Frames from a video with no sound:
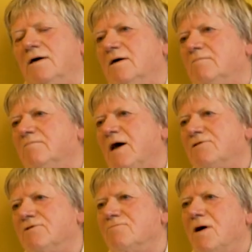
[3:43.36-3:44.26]

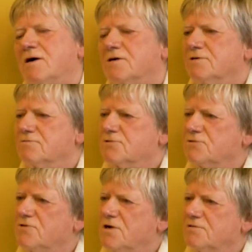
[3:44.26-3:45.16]
Matthew, Mark, Luke, or
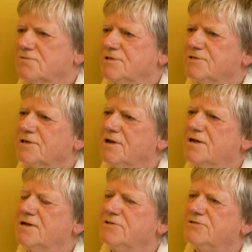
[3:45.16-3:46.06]
John, or anything like
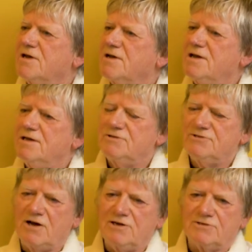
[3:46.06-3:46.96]
that. It's a
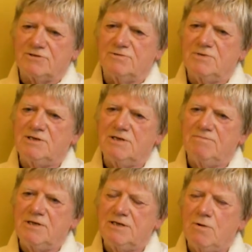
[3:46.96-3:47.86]
title
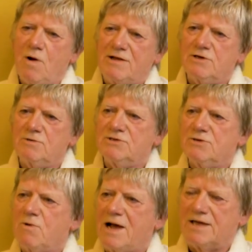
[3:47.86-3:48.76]
meaning one who is
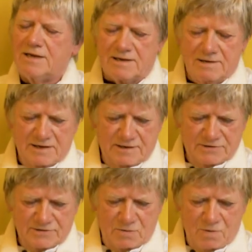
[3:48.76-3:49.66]
awake.
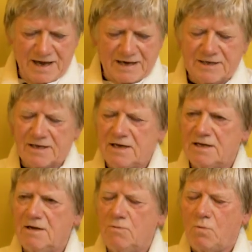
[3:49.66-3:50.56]
So
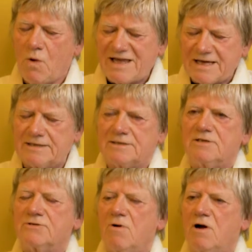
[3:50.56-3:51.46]
awakened
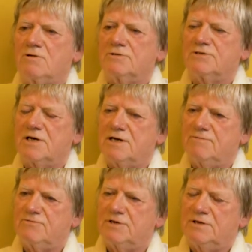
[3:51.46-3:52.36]
is quite a good
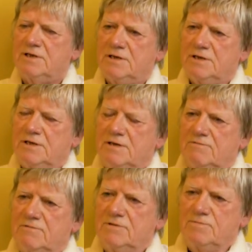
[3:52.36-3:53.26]
term for
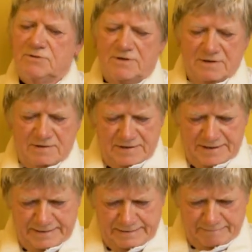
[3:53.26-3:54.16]
the Buddha,
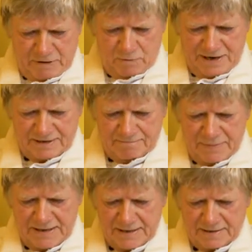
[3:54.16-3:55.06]
awakened
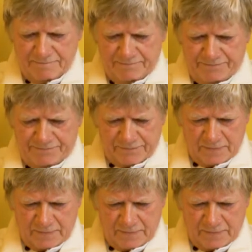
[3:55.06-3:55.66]
being.